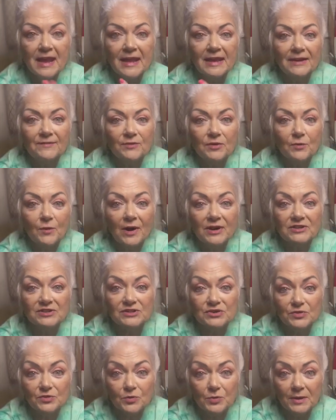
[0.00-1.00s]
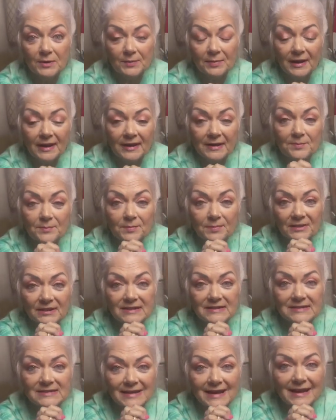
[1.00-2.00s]
And if you watch the replay,
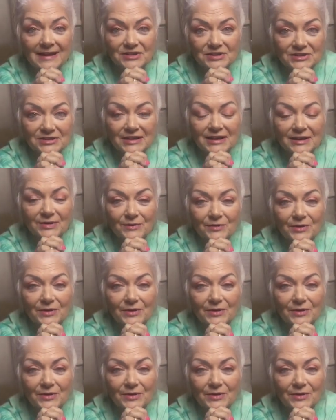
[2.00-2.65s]
please hashtag